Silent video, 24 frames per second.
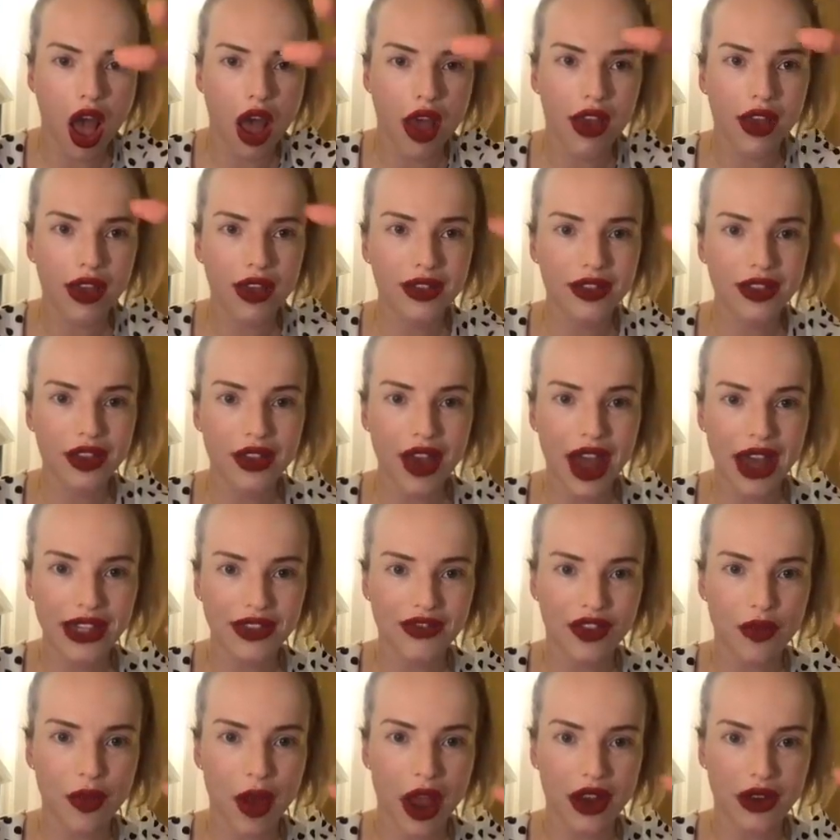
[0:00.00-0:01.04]
So that's
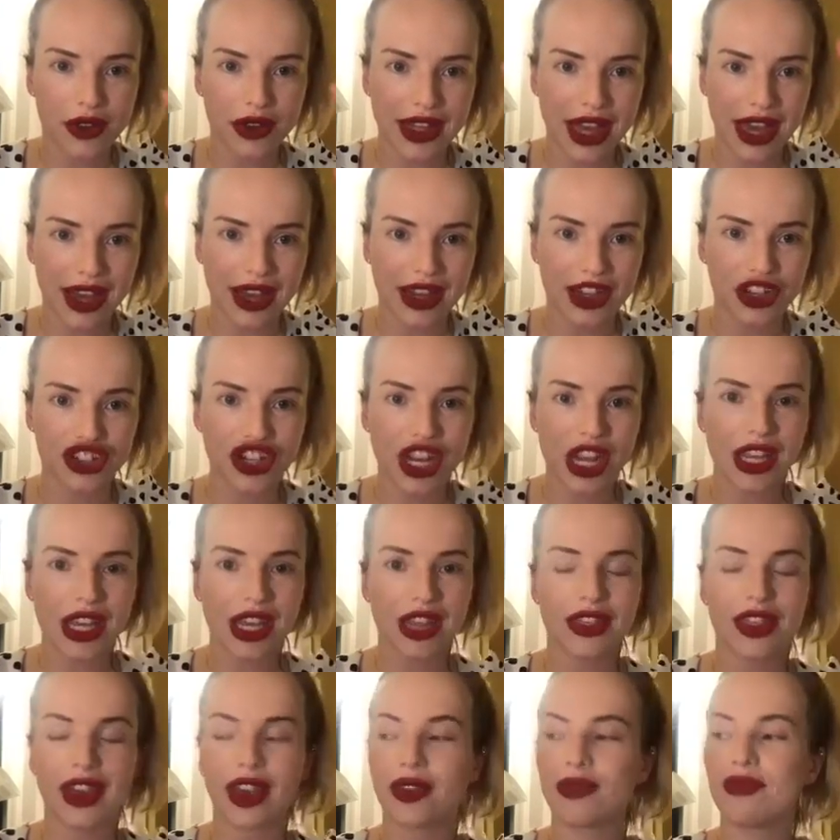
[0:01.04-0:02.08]
vibrato, is that kind of shaky
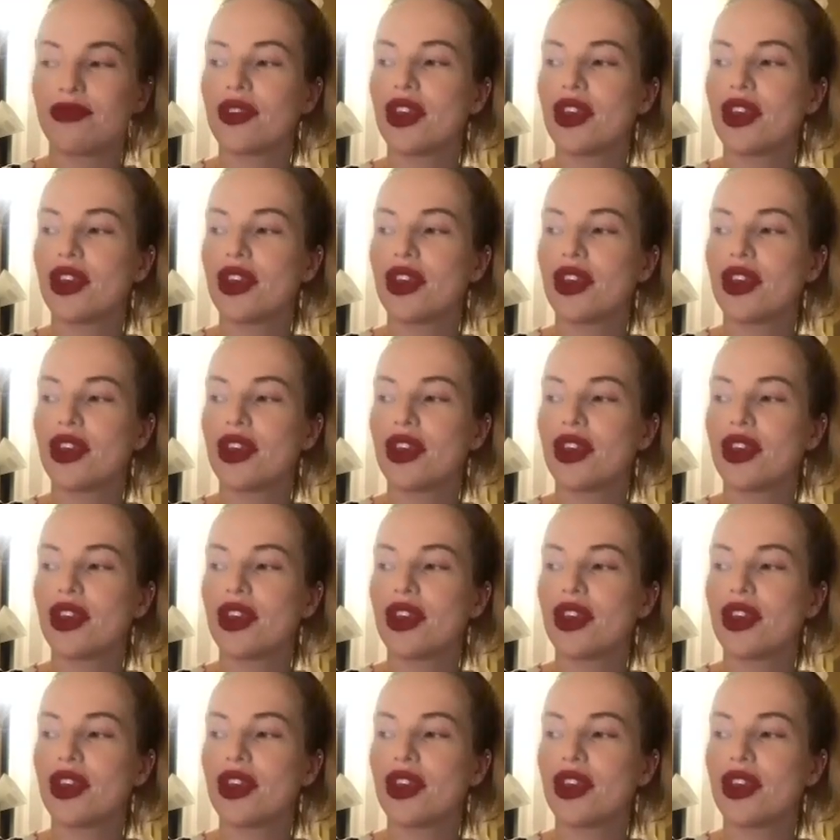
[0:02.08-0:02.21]
thing.